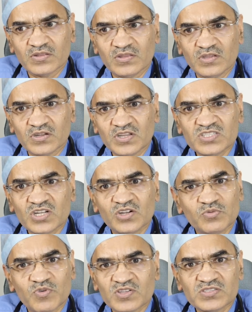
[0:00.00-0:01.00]
the
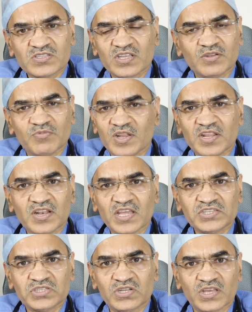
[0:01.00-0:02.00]
result was seen very
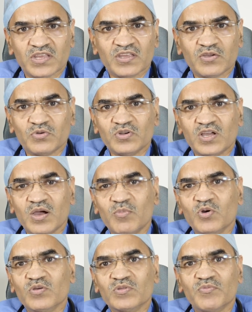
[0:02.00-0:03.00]
next day. He could
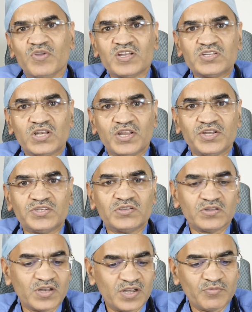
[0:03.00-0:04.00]
come out of the
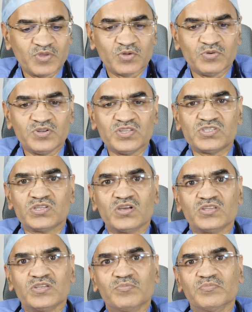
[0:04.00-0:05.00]
ventilator, and we could
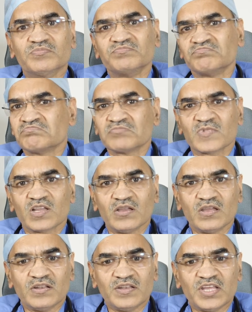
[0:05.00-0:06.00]
discharge him
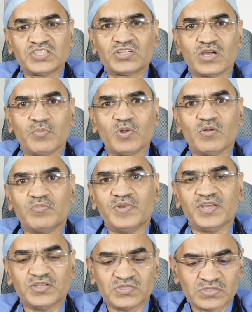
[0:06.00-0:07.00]
in next couple of
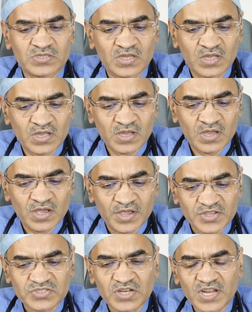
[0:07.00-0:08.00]
days.
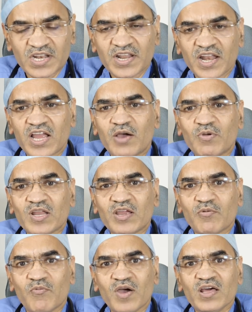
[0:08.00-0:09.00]
He's really
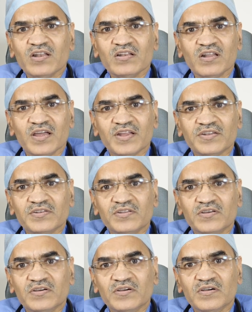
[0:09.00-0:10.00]
recovering well, and
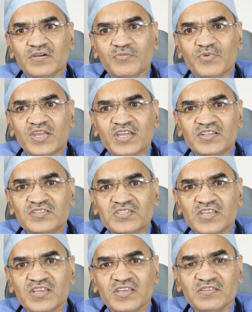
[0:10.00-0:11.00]
uh, we can
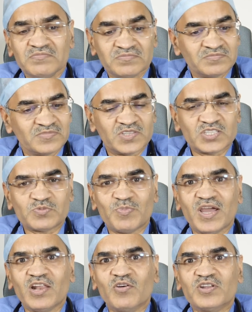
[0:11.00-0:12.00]
see the
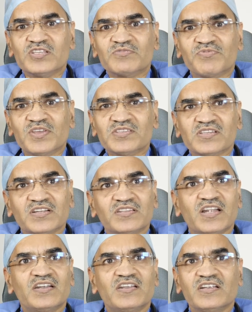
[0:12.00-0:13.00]
smile on his face, and
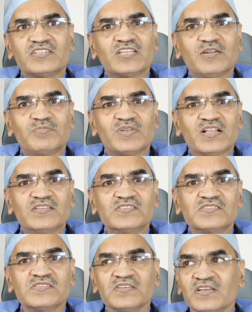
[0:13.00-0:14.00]
that itself
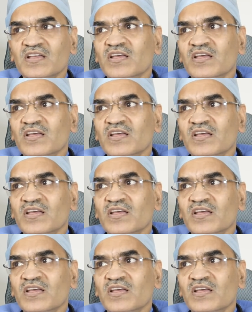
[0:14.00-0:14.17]
tells